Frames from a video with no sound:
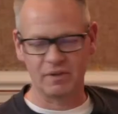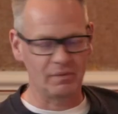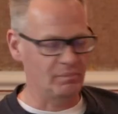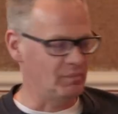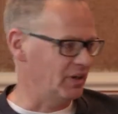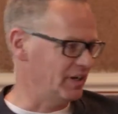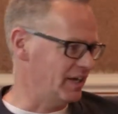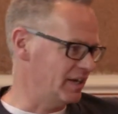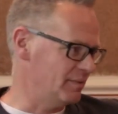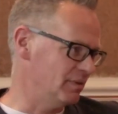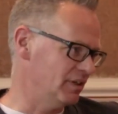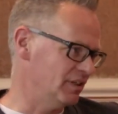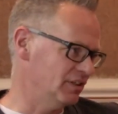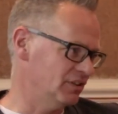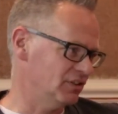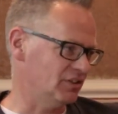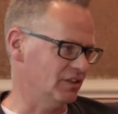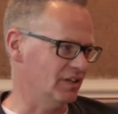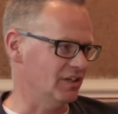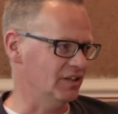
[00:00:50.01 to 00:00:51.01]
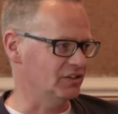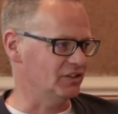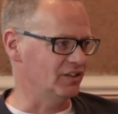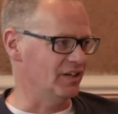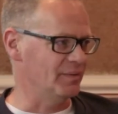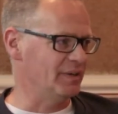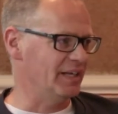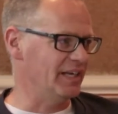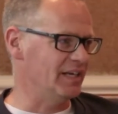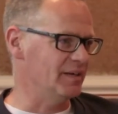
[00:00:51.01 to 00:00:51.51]
My name is
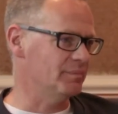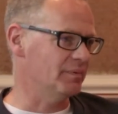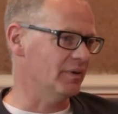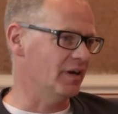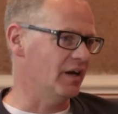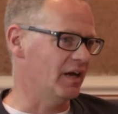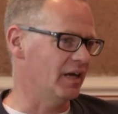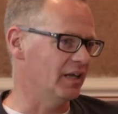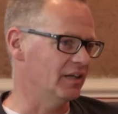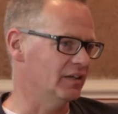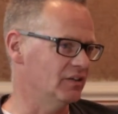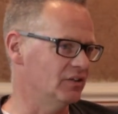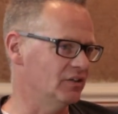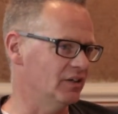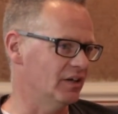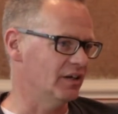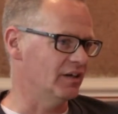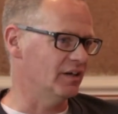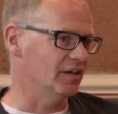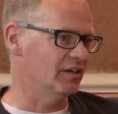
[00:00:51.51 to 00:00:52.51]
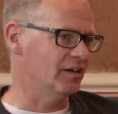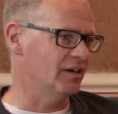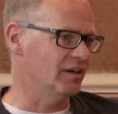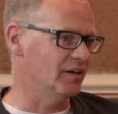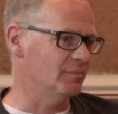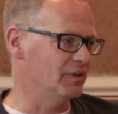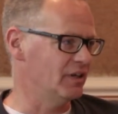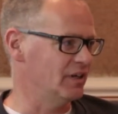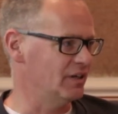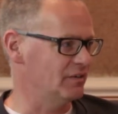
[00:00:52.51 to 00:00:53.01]
Simon Heap, and
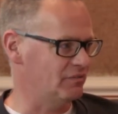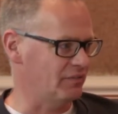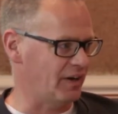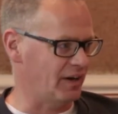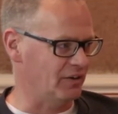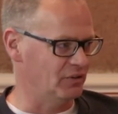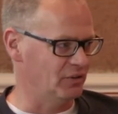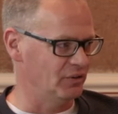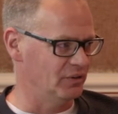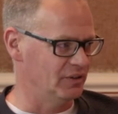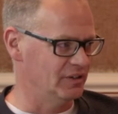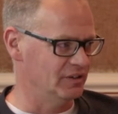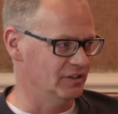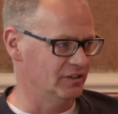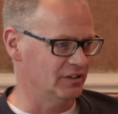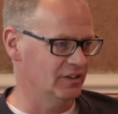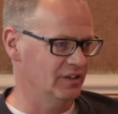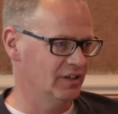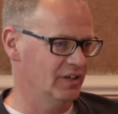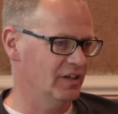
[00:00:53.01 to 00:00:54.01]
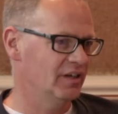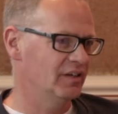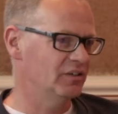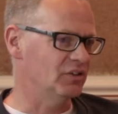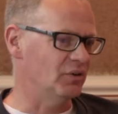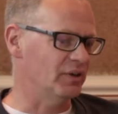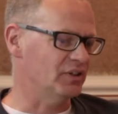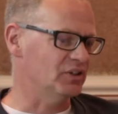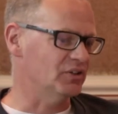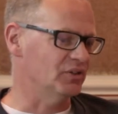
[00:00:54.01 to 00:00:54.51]
I'm the founder and
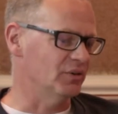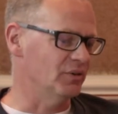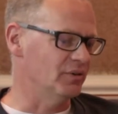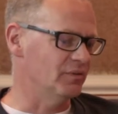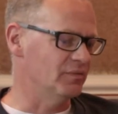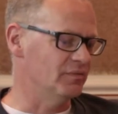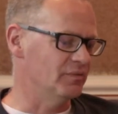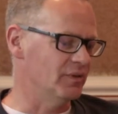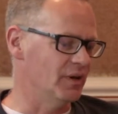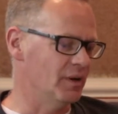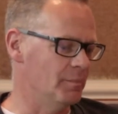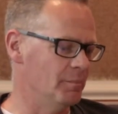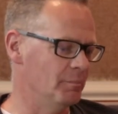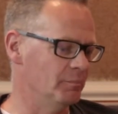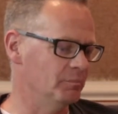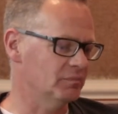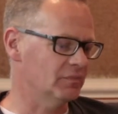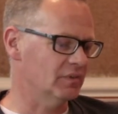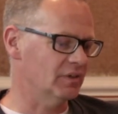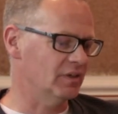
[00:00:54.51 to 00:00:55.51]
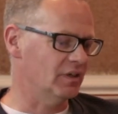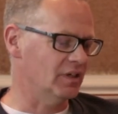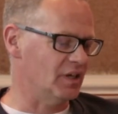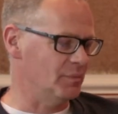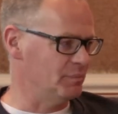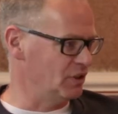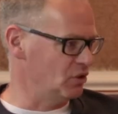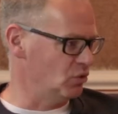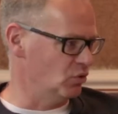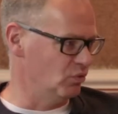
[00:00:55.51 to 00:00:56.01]
director of a
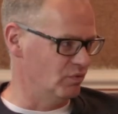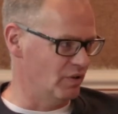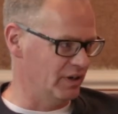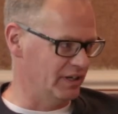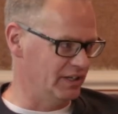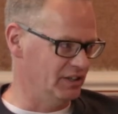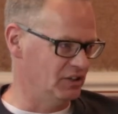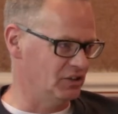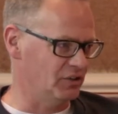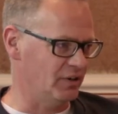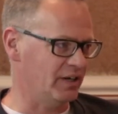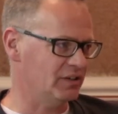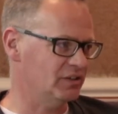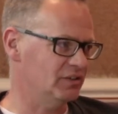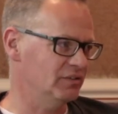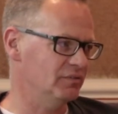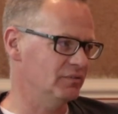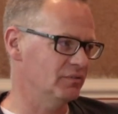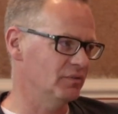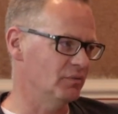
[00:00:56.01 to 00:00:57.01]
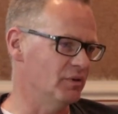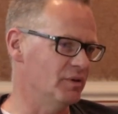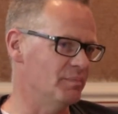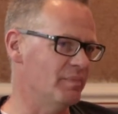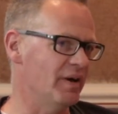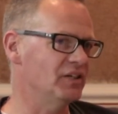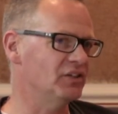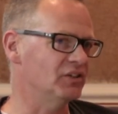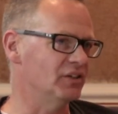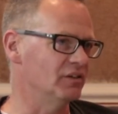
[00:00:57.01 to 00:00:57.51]
company called Rugged Interactive. We're
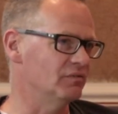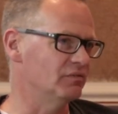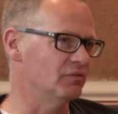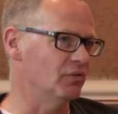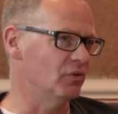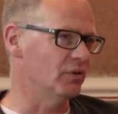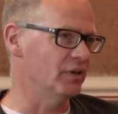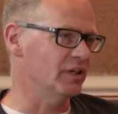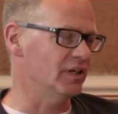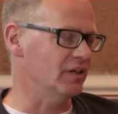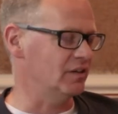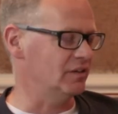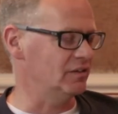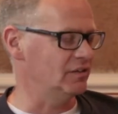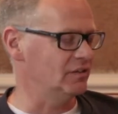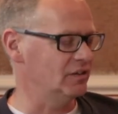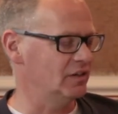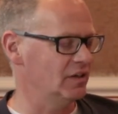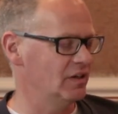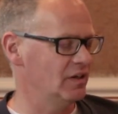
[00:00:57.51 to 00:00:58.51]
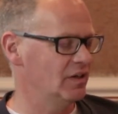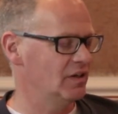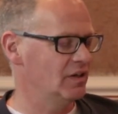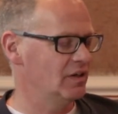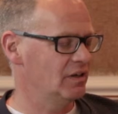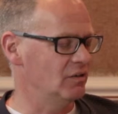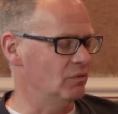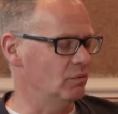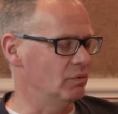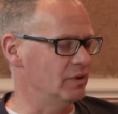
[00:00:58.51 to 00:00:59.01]
based in Foy and
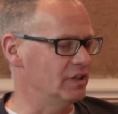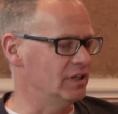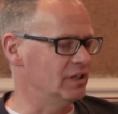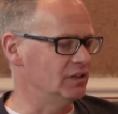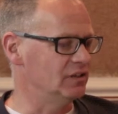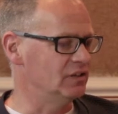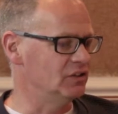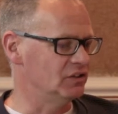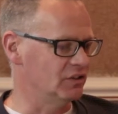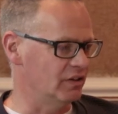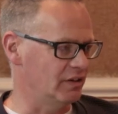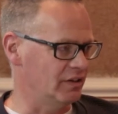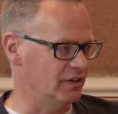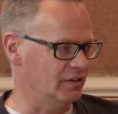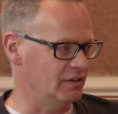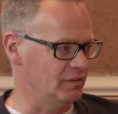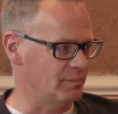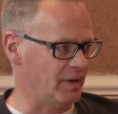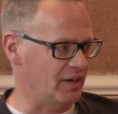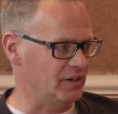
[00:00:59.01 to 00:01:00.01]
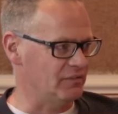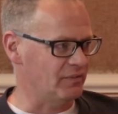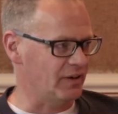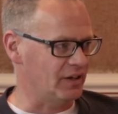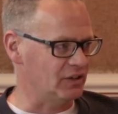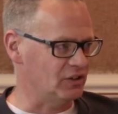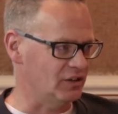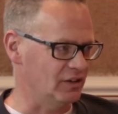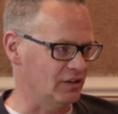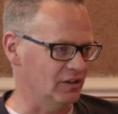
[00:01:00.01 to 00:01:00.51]
we design and
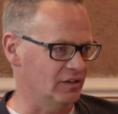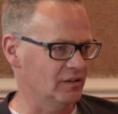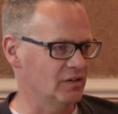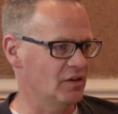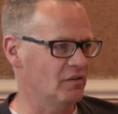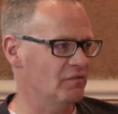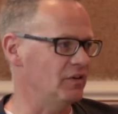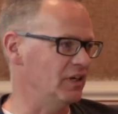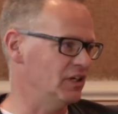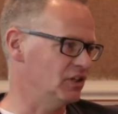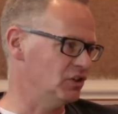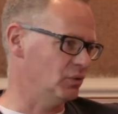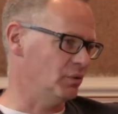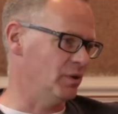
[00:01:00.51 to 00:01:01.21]
manufacture fitness